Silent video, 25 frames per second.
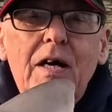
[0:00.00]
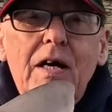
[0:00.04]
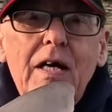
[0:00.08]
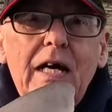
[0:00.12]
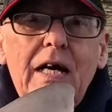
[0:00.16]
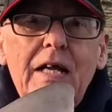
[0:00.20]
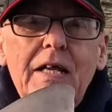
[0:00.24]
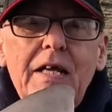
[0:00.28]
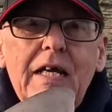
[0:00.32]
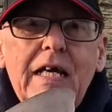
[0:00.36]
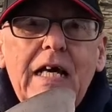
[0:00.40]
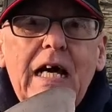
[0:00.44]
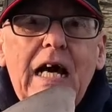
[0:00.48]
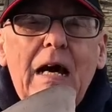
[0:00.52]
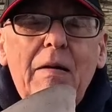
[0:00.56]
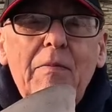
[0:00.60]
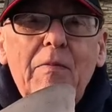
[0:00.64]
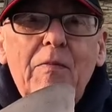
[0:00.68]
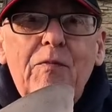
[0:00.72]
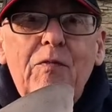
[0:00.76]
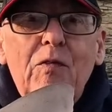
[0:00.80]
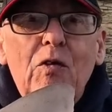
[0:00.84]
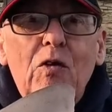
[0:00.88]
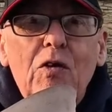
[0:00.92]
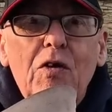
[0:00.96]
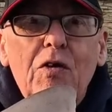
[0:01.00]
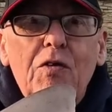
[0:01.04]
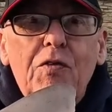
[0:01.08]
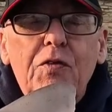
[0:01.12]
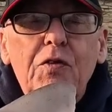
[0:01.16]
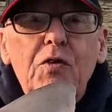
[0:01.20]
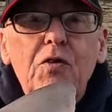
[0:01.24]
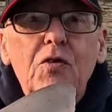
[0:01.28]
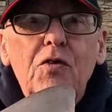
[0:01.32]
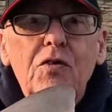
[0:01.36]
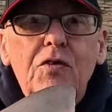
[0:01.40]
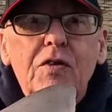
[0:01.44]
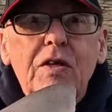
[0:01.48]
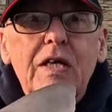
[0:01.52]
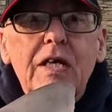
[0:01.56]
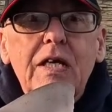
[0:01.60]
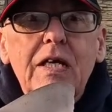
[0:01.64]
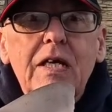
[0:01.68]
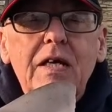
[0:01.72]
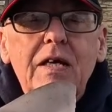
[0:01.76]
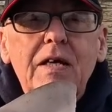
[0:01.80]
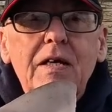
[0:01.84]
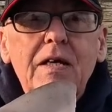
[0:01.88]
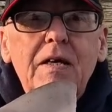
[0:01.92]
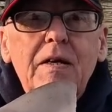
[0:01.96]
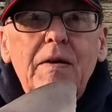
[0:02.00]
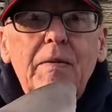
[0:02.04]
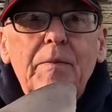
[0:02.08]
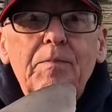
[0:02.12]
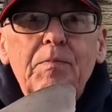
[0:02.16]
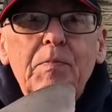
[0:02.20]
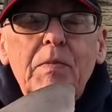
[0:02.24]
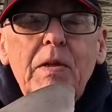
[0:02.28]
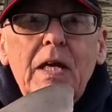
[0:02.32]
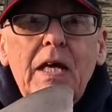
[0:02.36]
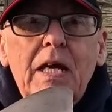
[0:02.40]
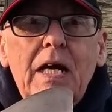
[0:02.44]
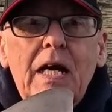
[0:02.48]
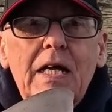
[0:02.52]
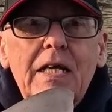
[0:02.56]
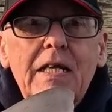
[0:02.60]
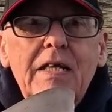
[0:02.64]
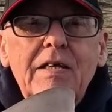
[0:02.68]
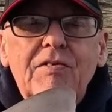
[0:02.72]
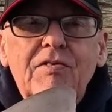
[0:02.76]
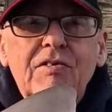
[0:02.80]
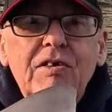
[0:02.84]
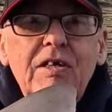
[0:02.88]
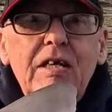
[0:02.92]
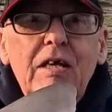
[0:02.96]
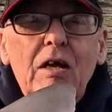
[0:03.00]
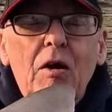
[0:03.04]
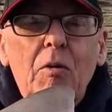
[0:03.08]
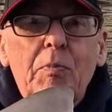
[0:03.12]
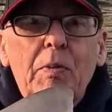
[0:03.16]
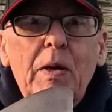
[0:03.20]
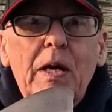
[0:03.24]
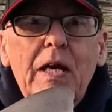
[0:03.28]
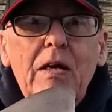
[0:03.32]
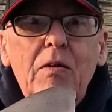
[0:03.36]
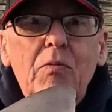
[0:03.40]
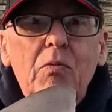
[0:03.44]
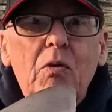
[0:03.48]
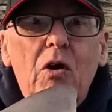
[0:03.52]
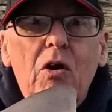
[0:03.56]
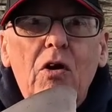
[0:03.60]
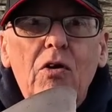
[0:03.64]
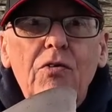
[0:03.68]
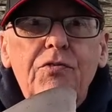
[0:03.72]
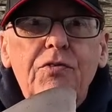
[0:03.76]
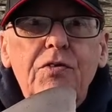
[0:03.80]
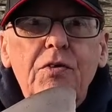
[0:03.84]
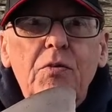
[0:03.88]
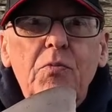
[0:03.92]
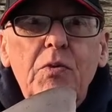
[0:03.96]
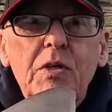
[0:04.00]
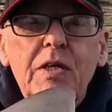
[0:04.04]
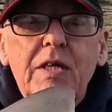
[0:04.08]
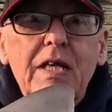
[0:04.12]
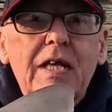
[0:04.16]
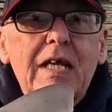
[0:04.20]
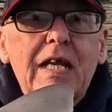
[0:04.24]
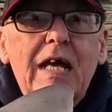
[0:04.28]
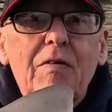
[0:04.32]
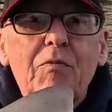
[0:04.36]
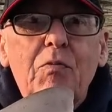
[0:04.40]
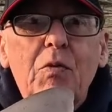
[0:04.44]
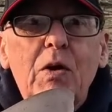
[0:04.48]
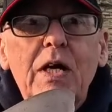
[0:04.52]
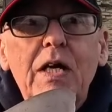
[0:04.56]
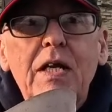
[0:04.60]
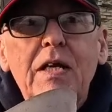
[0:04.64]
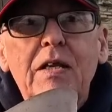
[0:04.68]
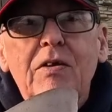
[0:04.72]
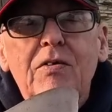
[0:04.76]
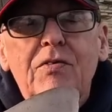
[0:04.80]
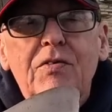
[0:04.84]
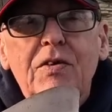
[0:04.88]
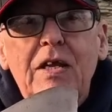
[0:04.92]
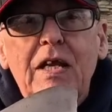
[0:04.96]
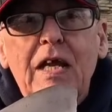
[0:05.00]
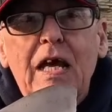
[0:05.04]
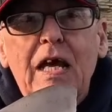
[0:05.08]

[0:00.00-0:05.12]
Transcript: I had a carp before a 30, and he's seen how big it was, and we didn't have waders in